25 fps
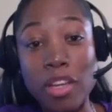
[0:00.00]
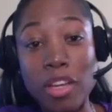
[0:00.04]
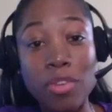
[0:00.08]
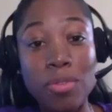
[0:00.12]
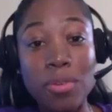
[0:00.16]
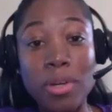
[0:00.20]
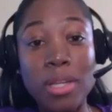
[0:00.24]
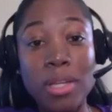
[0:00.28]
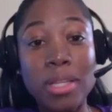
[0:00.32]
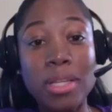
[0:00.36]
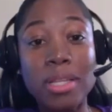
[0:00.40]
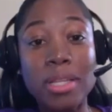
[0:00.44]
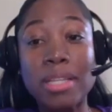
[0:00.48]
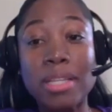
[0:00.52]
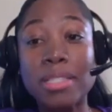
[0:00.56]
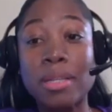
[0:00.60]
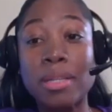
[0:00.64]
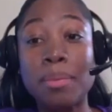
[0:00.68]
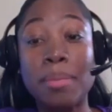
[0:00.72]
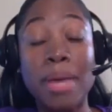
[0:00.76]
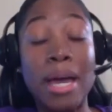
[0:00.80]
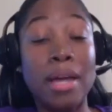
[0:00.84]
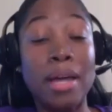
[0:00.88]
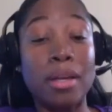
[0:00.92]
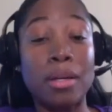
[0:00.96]
really doesn't
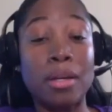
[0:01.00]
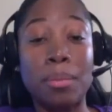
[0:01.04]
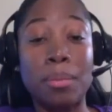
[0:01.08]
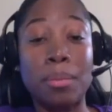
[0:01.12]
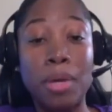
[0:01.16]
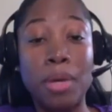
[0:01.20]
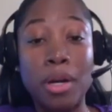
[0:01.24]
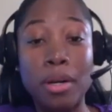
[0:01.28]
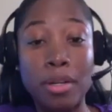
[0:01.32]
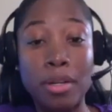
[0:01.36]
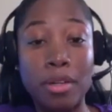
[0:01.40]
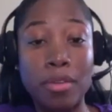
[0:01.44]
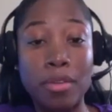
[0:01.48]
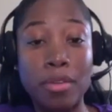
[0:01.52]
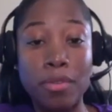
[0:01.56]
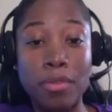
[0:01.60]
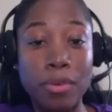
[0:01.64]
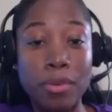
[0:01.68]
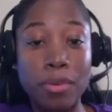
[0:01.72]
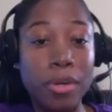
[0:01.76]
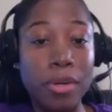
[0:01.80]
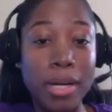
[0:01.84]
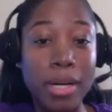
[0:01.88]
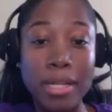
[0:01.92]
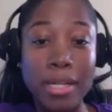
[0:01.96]
matter the market.
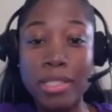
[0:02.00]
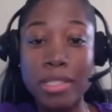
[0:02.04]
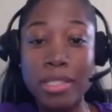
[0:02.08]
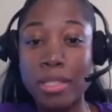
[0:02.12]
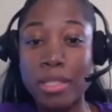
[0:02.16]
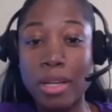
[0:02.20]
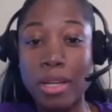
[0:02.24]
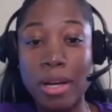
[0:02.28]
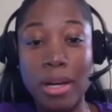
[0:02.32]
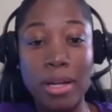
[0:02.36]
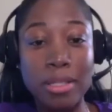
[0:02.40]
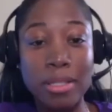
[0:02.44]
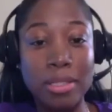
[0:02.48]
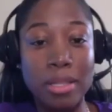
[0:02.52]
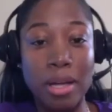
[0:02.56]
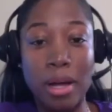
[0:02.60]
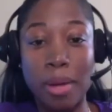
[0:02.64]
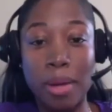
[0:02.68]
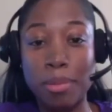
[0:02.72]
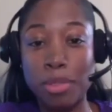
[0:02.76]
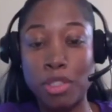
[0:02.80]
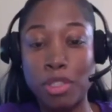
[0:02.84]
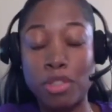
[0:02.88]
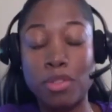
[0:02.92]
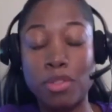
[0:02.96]
Forex, stocks,
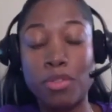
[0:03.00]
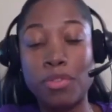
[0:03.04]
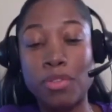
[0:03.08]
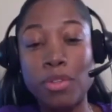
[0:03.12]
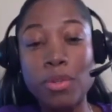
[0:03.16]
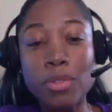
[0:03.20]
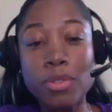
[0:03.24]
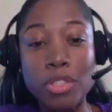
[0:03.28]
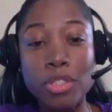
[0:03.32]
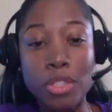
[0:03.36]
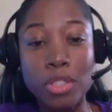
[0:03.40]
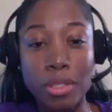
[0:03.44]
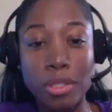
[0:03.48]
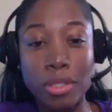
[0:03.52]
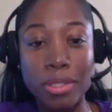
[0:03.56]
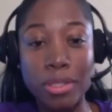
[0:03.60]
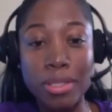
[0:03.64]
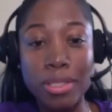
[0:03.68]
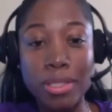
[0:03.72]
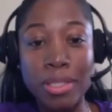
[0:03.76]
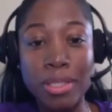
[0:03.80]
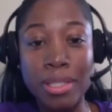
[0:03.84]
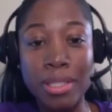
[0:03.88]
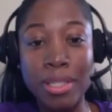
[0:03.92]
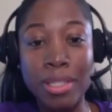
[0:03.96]
options,
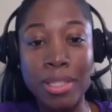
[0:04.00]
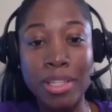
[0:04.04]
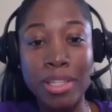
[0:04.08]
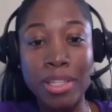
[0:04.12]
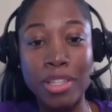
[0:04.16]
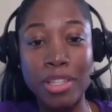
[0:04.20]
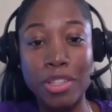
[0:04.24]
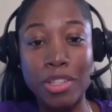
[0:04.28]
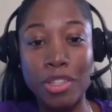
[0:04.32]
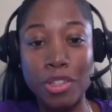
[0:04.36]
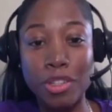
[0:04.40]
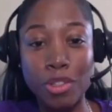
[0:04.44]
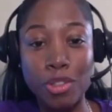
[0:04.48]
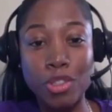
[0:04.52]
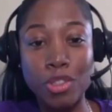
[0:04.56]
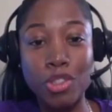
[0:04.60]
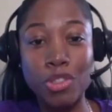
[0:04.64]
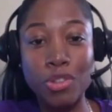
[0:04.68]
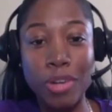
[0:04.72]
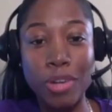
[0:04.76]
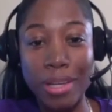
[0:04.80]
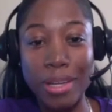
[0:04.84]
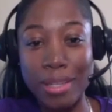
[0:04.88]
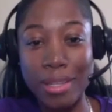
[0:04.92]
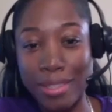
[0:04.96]
futures, you
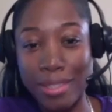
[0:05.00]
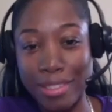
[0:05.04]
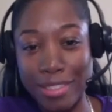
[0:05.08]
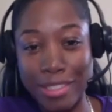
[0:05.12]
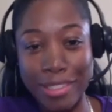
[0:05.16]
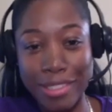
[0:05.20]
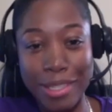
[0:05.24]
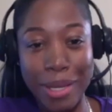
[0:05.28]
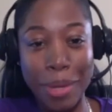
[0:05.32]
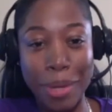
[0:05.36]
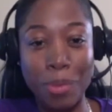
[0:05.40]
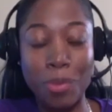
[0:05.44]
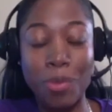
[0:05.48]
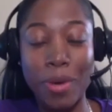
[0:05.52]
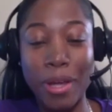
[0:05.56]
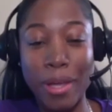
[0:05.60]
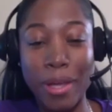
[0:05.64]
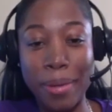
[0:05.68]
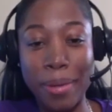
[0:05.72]
trade it the same way.